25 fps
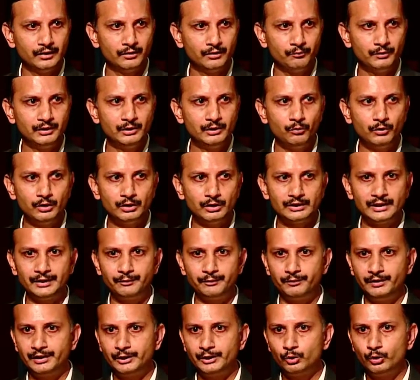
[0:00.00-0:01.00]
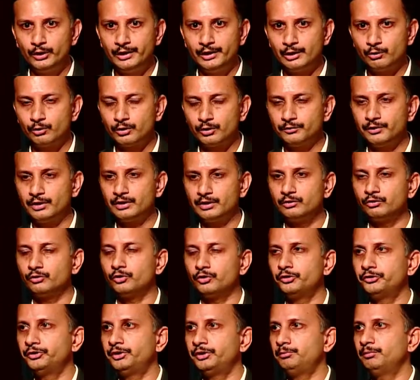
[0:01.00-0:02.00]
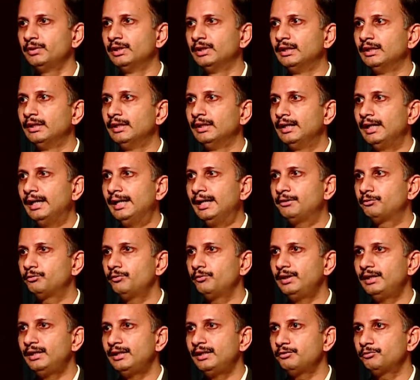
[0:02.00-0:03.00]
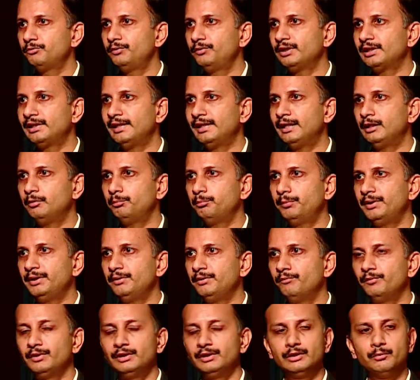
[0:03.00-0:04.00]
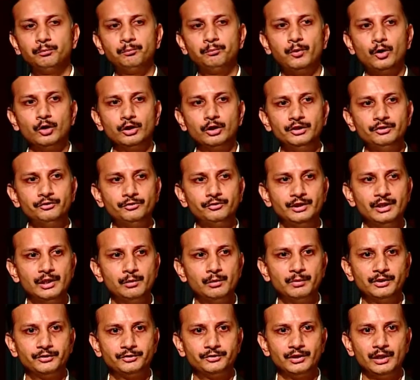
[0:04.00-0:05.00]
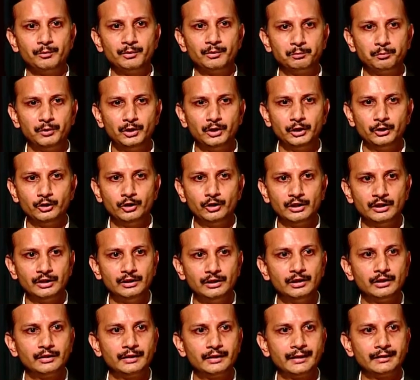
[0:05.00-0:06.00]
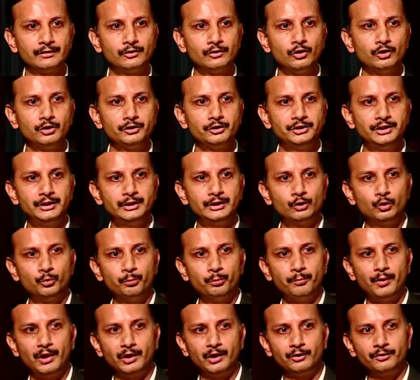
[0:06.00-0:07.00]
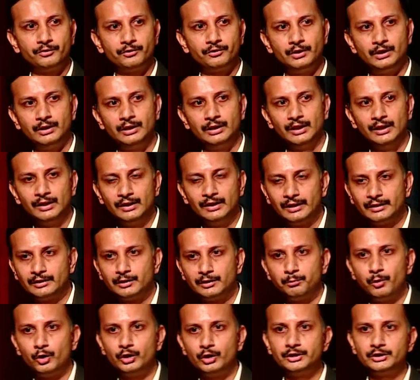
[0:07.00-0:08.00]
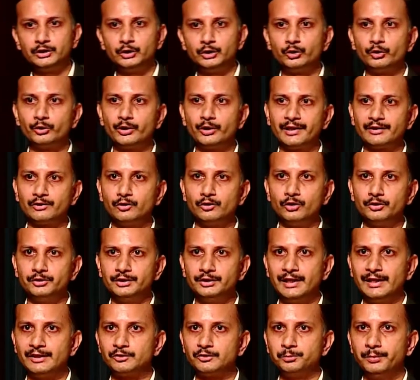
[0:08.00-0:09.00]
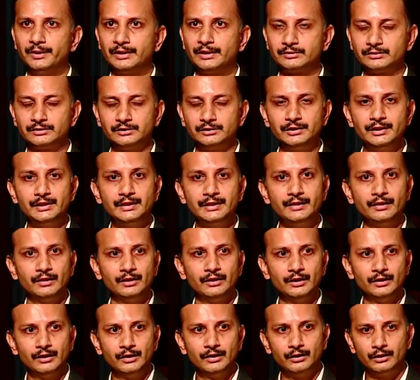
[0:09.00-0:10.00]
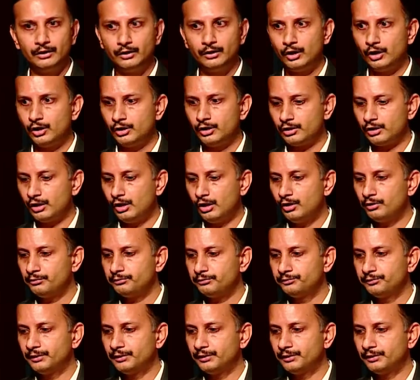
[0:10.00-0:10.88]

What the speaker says: with the work that we are doing out of the consortium, as well as we are helping with the policy dimension. I mean, particularly the technology to policy and the policy to technology aspects need a lot of